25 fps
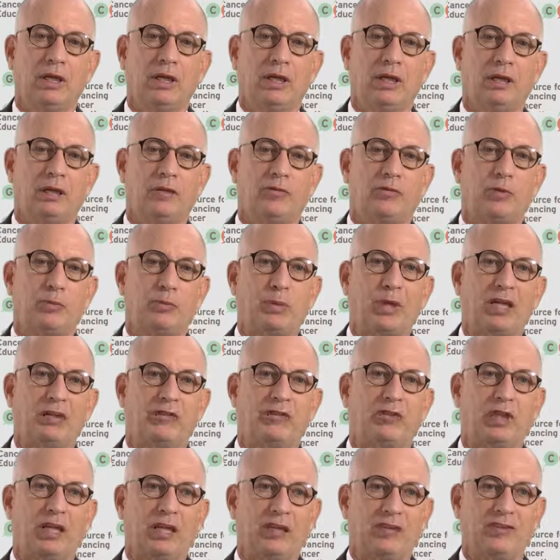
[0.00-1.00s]
and if the
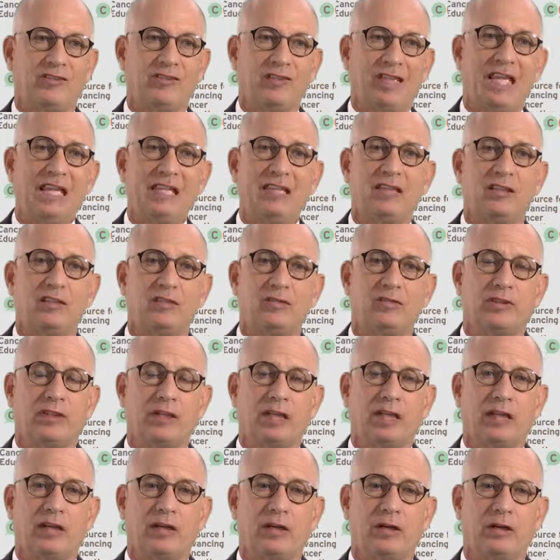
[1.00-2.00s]
PET scan's negative
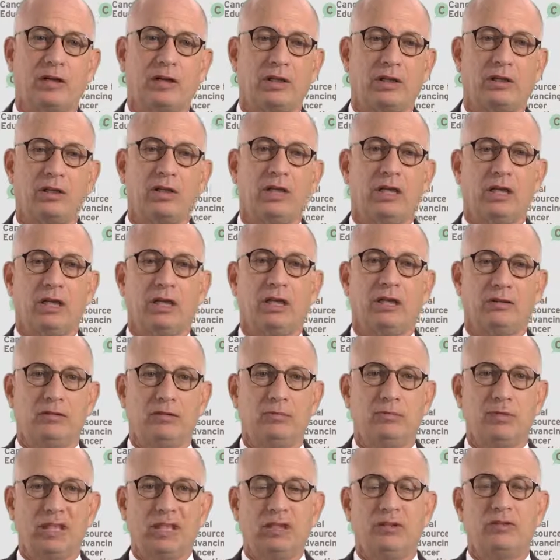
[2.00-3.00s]
in that area,
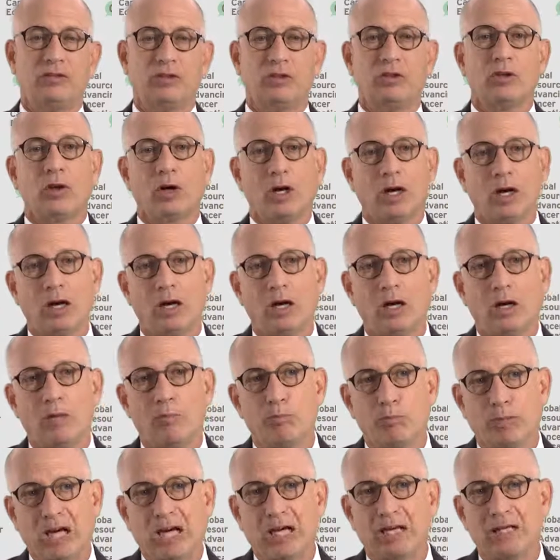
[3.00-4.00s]
it means uh,
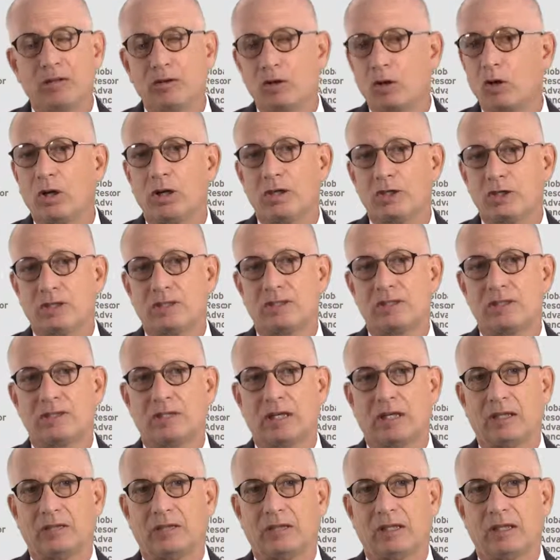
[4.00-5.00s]
by and large it's
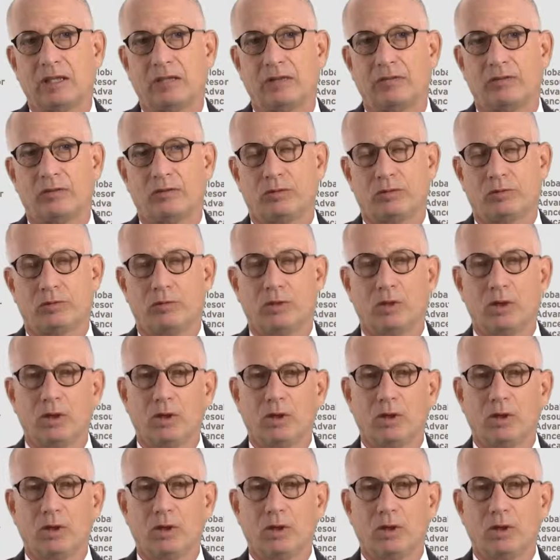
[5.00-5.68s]
not cancer.